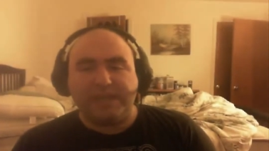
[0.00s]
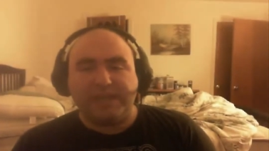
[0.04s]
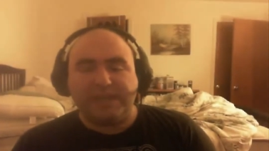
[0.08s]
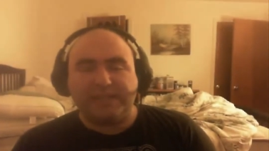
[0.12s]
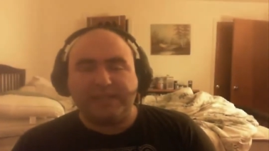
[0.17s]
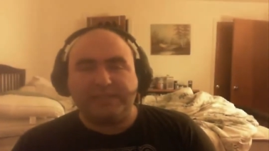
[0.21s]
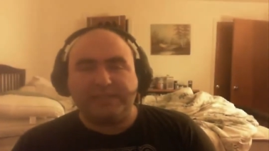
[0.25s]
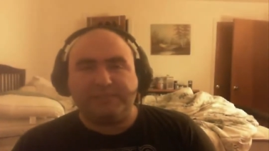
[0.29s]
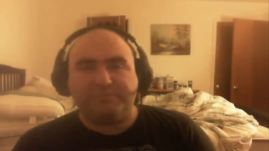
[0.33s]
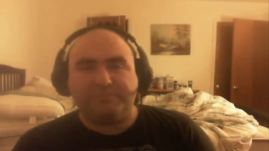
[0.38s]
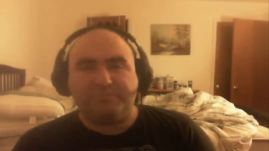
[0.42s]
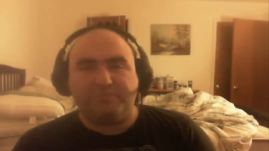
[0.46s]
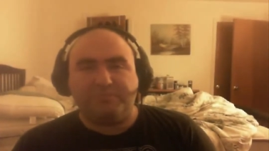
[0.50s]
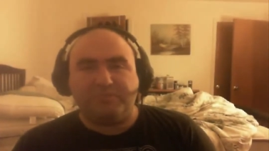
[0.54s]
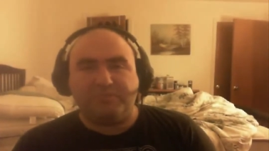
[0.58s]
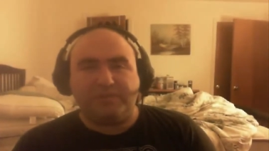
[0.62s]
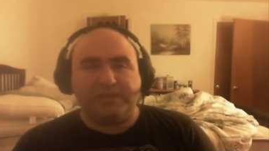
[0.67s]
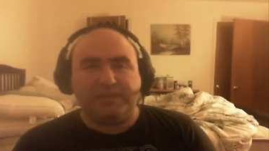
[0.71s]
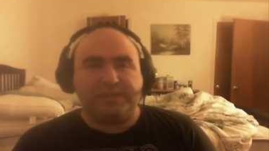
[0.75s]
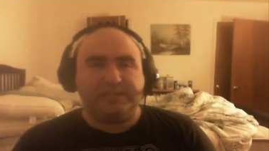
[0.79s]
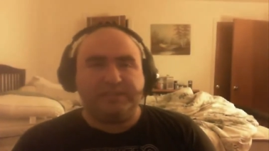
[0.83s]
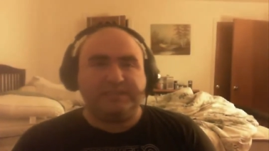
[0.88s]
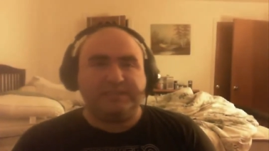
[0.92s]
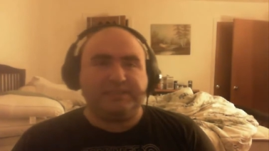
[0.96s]
That's
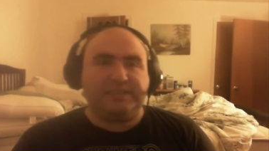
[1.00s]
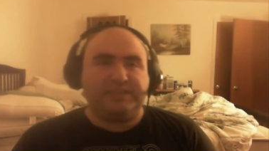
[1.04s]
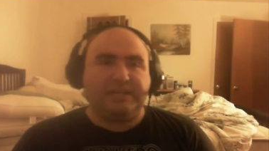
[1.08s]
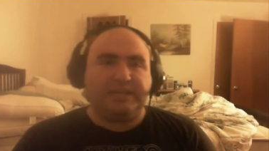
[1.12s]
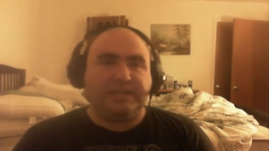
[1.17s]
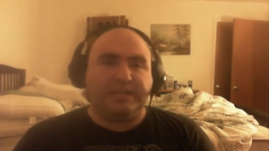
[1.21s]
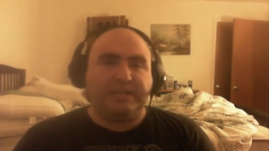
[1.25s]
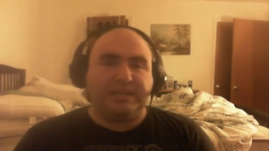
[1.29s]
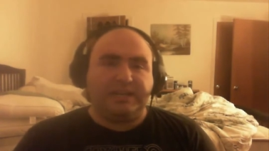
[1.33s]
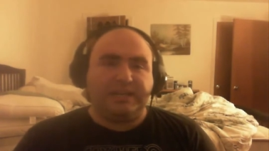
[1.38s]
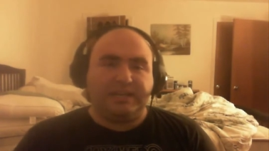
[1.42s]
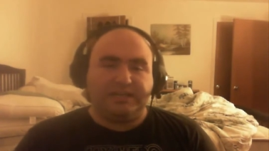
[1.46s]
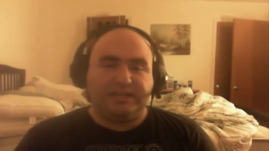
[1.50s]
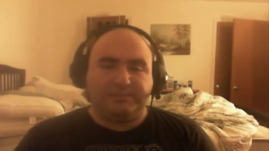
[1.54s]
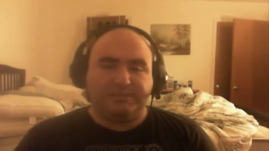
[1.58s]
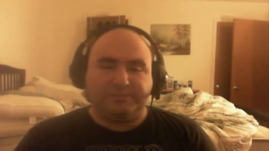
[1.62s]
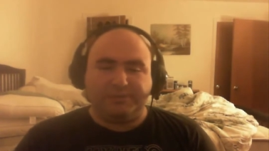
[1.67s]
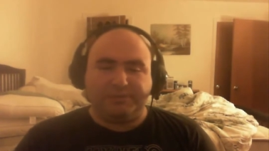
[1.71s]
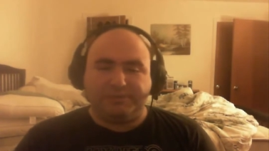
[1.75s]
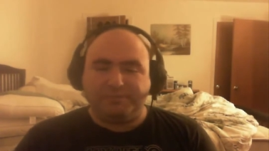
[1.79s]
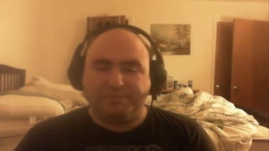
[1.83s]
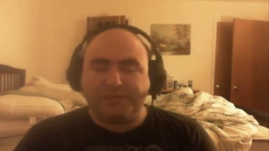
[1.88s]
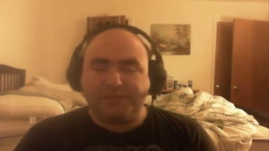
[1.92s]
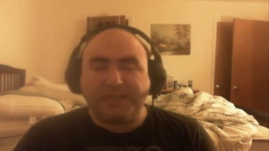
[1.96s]
pretty insane. I didn't
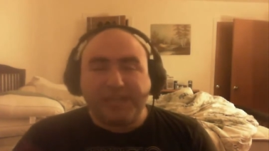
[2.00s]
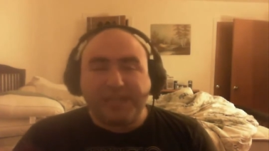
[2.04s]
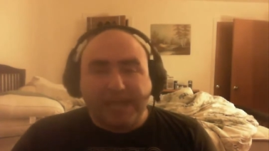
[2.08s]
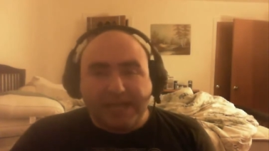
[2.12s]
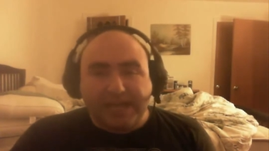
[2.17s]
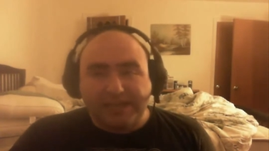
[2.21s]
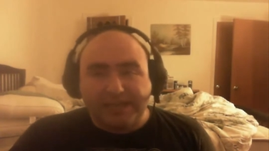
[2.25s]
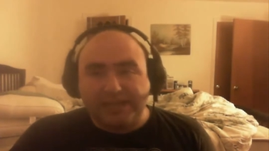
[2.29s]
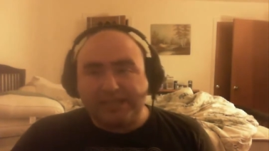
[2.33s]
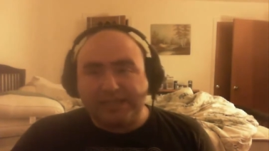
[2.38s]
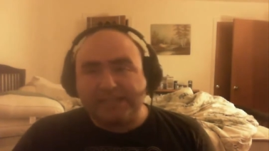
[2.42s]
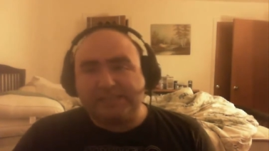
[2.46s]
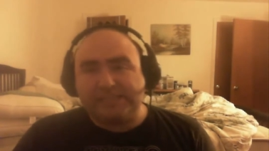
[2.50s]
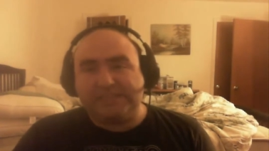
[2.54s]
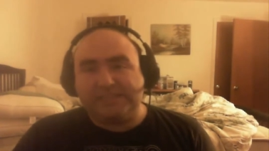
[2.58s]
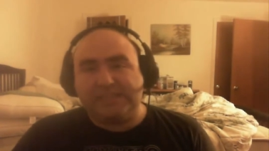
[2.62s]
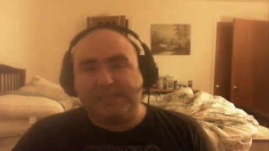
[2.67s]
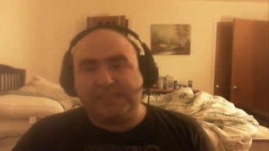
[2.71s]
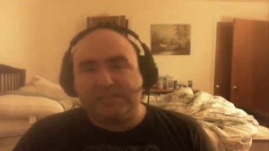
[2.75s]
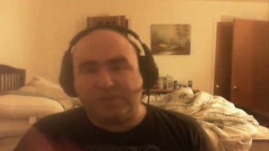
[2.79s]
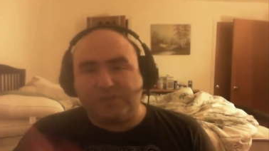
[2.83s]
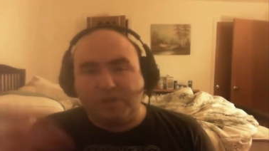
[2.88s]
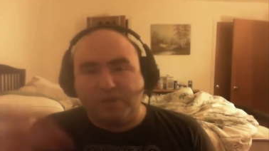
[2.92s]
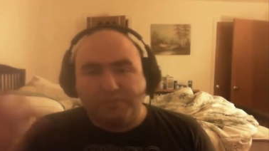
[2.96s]
expect that, but again, like I
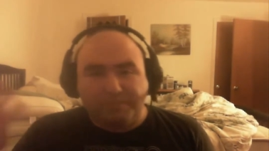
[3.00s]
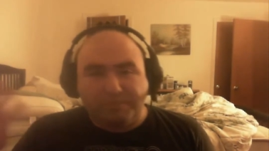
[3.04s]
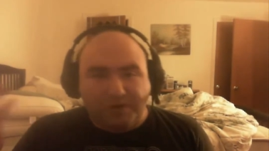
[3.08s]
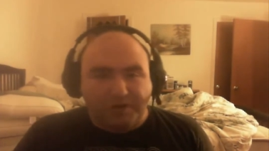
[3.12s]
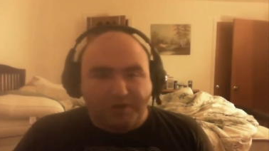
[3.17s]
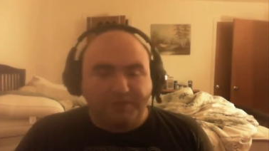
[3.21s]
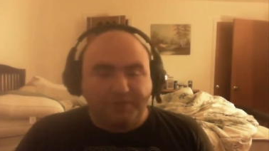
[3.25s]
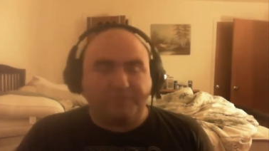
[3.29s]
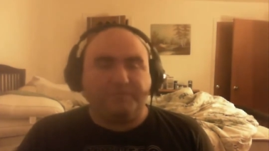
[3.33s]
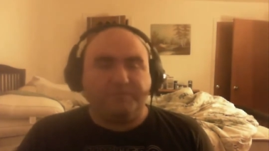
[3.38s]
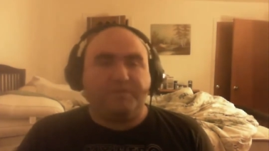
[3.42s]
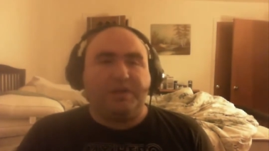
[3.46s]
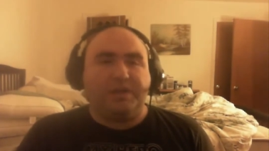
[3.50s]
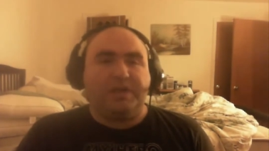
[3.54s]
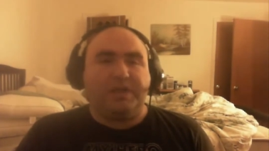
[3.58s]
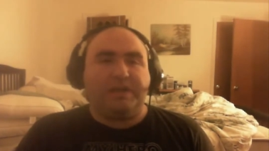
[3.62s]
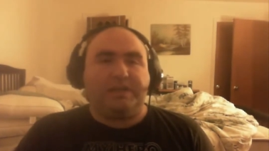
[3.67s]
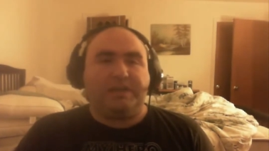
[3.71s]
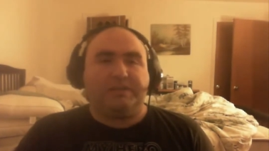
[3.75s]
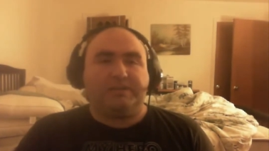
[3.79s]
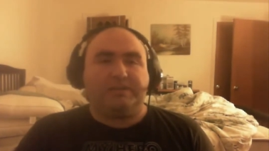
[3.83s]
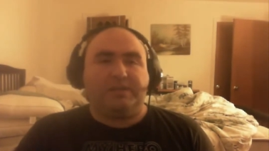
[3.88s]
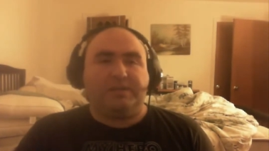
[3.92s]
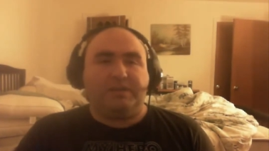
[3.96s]
said, it's all part of the
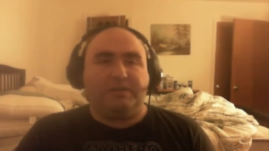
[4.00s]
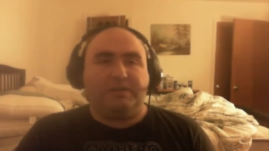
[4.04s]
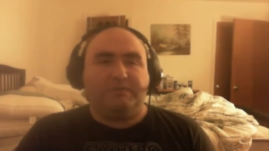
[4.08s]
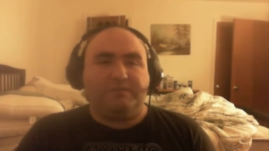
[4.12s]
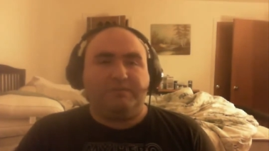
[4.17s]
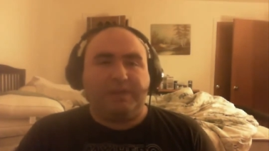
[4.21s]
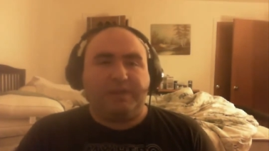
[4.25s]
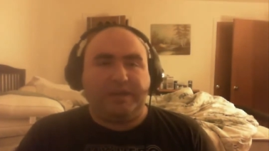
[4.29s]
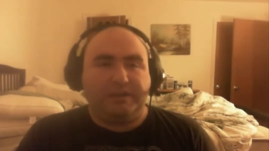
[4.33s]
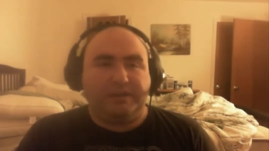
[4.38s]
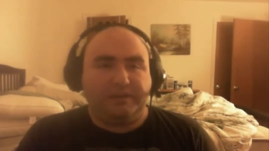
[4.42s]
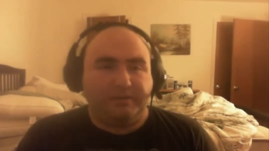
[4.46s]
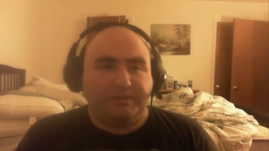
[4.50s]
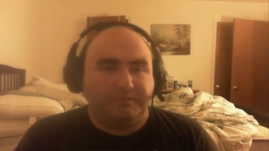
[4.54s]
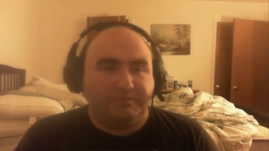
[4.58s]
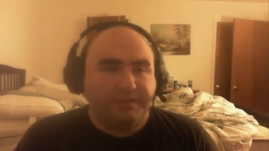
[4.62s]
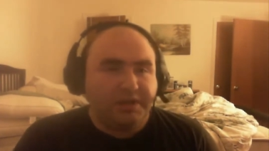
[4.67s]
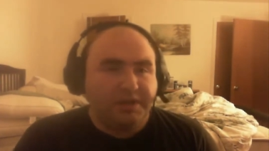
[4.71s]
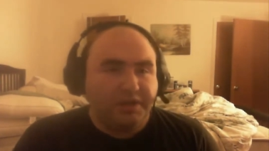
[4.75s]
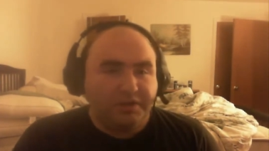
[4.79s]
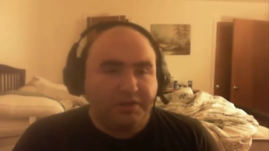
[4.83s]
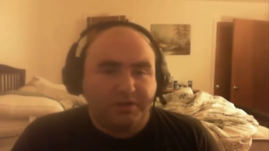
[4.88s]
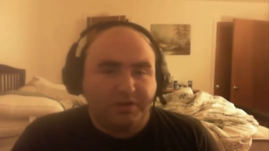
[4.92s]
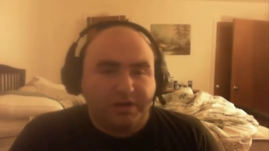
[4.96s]
fun. It's all random.